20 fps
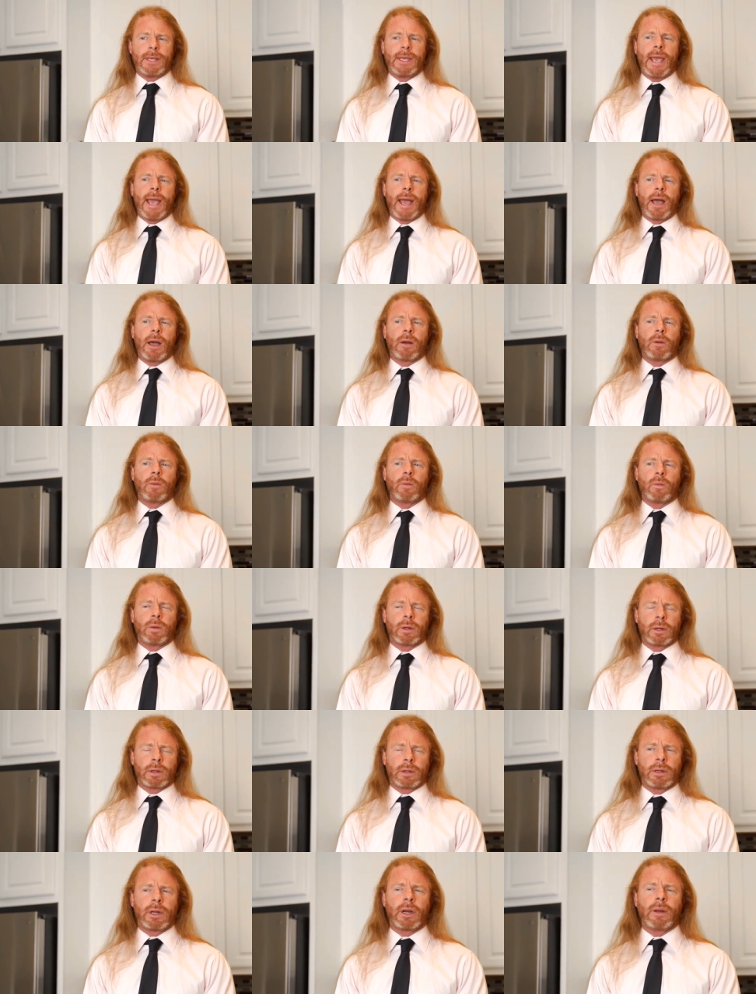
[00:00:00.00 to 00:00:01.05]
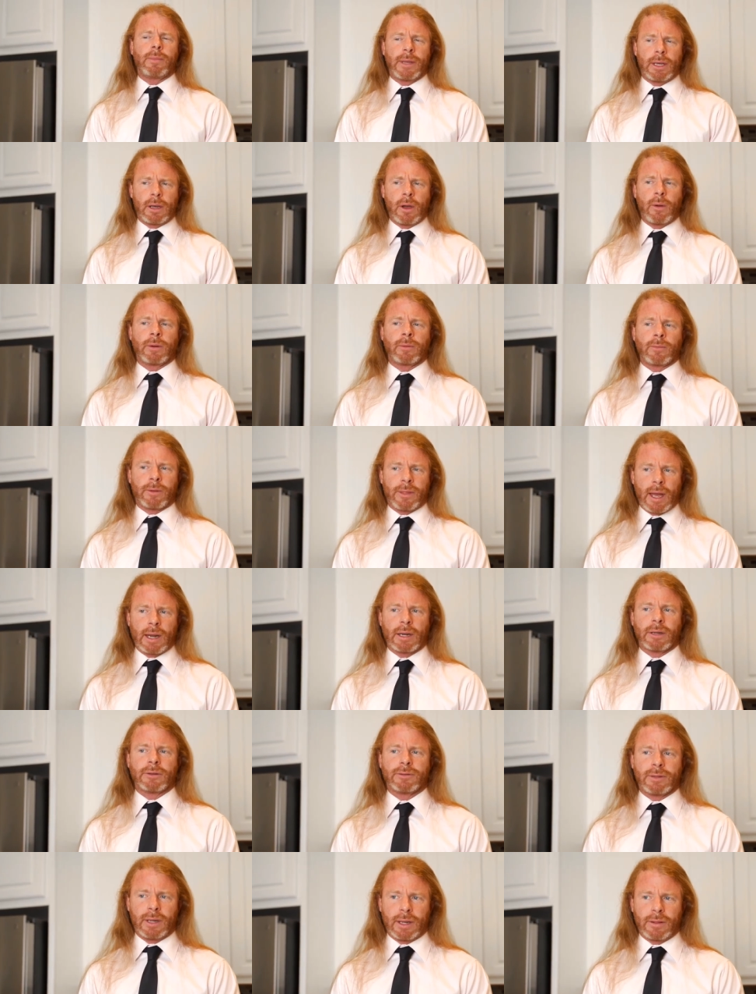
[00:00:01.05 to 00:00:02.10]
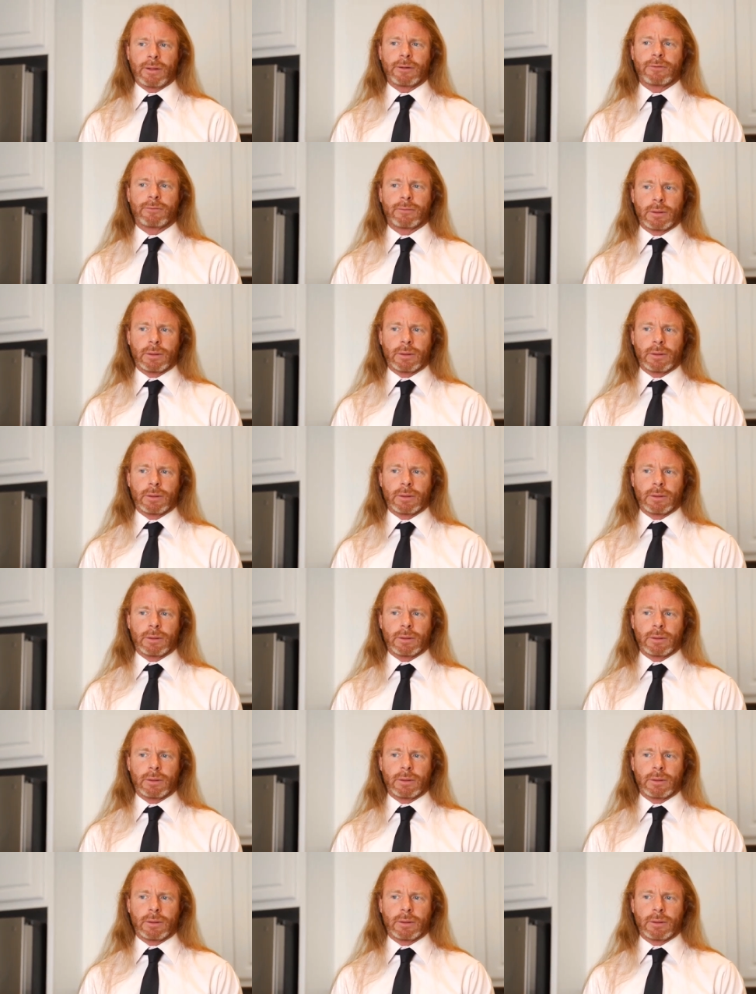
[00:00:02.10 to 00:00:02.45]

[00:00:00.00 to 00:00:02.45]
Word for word: Yeah, we're going to be going with honesty on this